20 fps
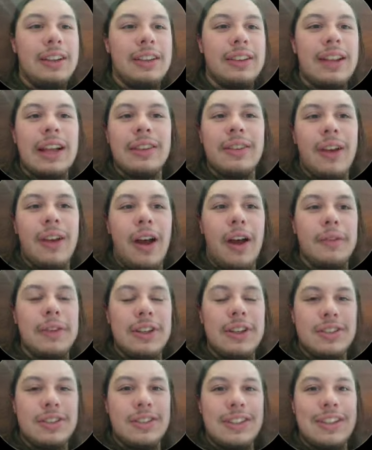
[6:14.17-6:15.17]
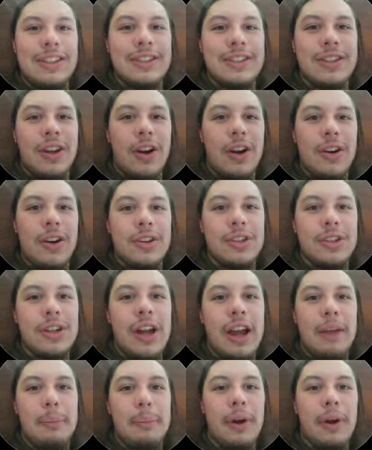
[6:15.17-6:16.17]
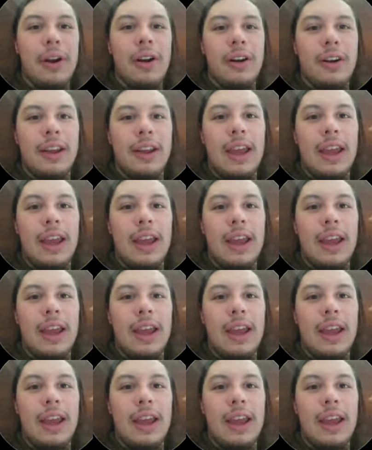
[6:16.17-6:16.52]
That's obviously Scourge, Nightbird,